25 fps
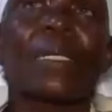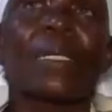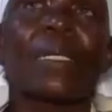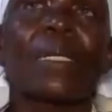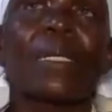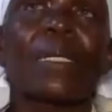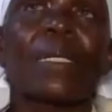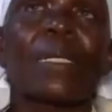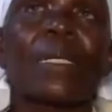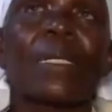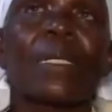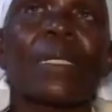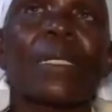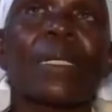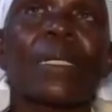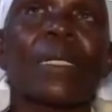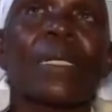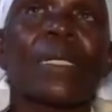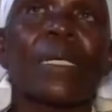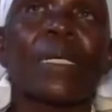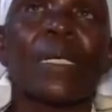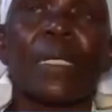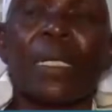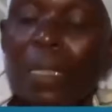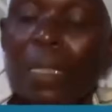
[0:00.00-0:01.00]
He says
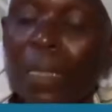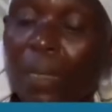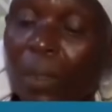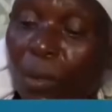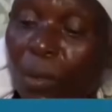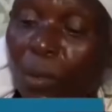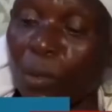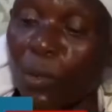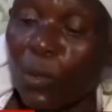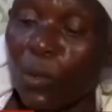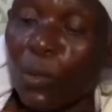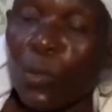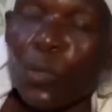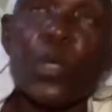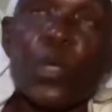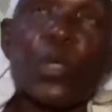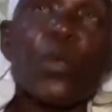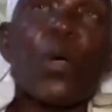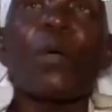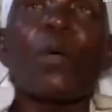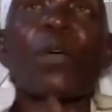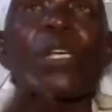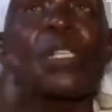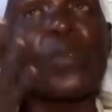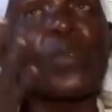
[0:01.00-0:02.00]
government has no money.
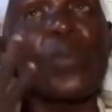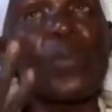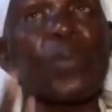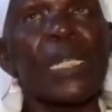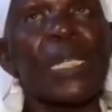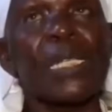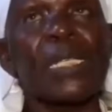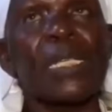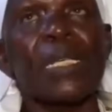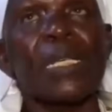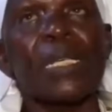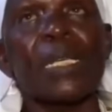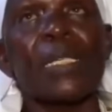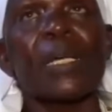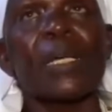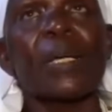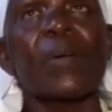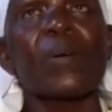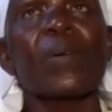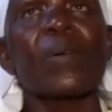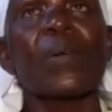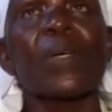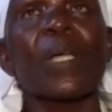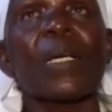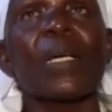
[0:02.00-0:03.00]
So
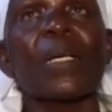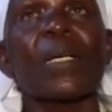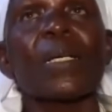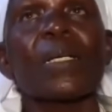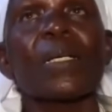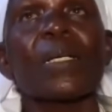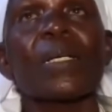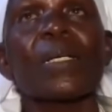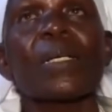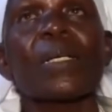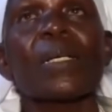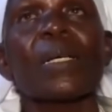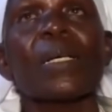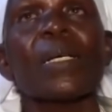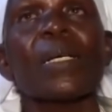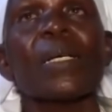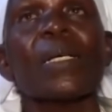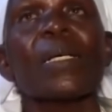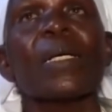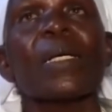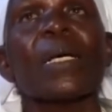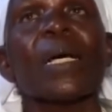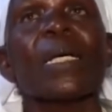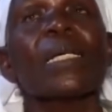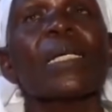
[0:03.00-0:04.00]
finally, the
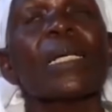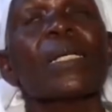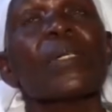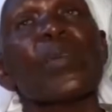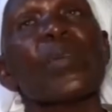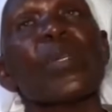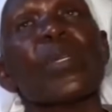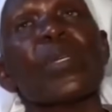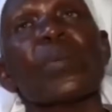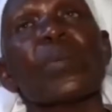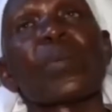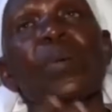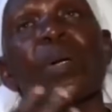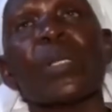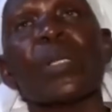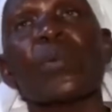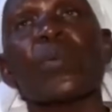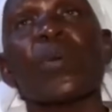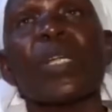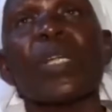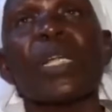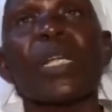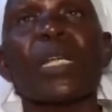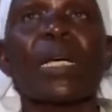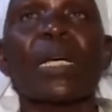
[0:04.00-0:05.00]
international media
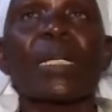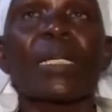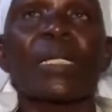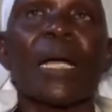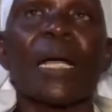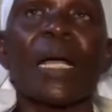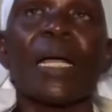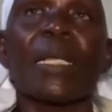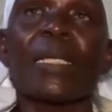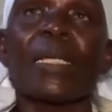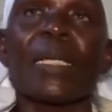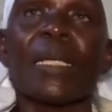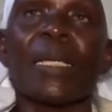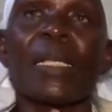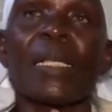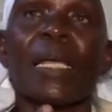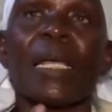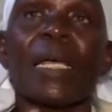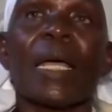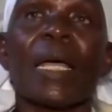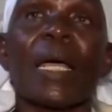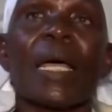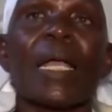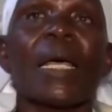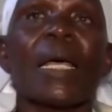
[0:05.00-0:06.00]
is playing this
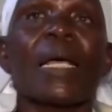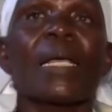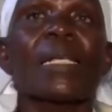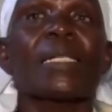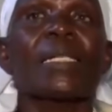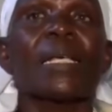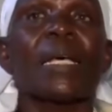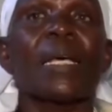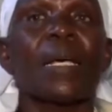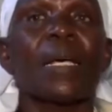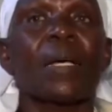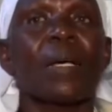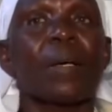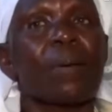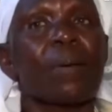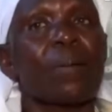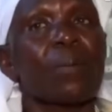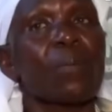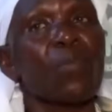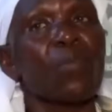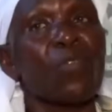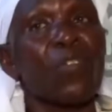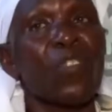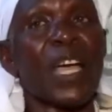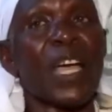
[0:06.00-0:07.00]
story
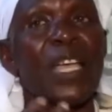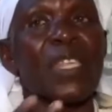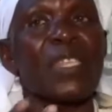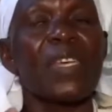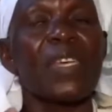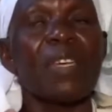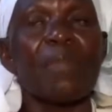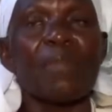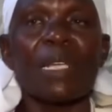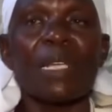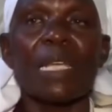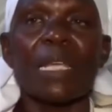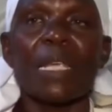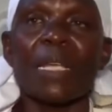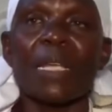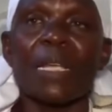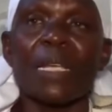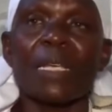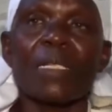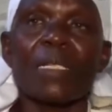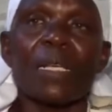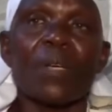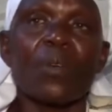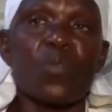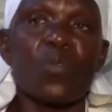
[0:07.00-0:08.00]
on doctor
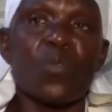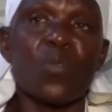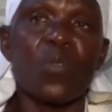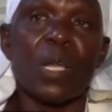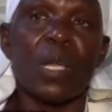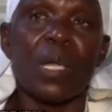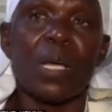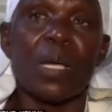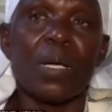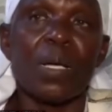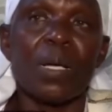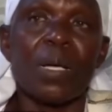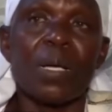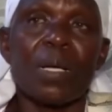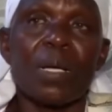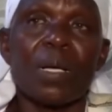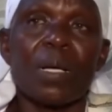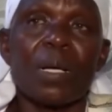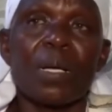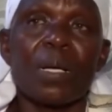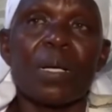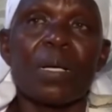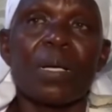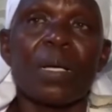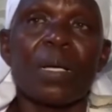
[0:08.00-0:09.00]
strike, and it's
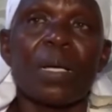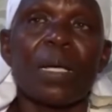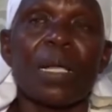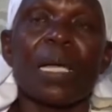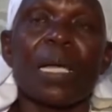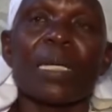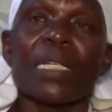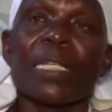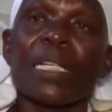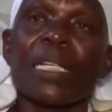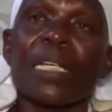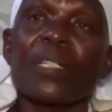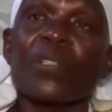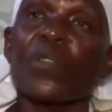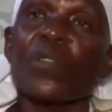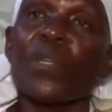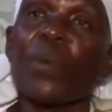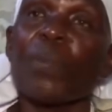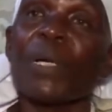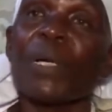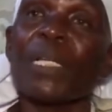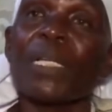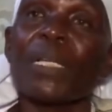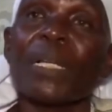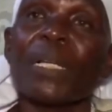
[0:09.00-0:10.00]
becoming a
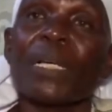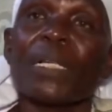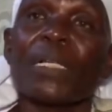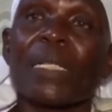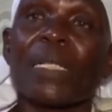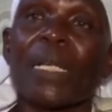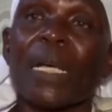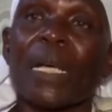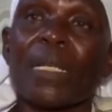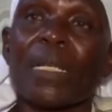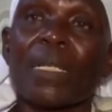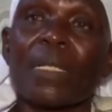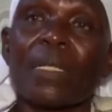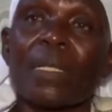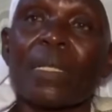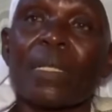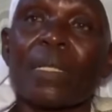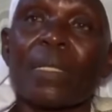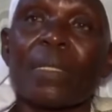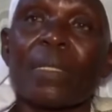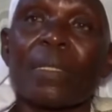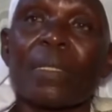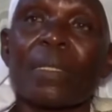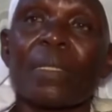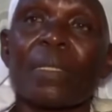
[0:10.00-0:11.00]
global
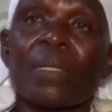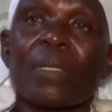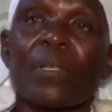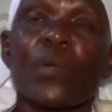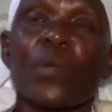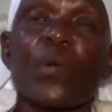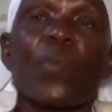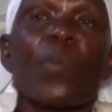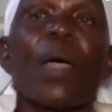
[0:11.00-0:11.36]
news item.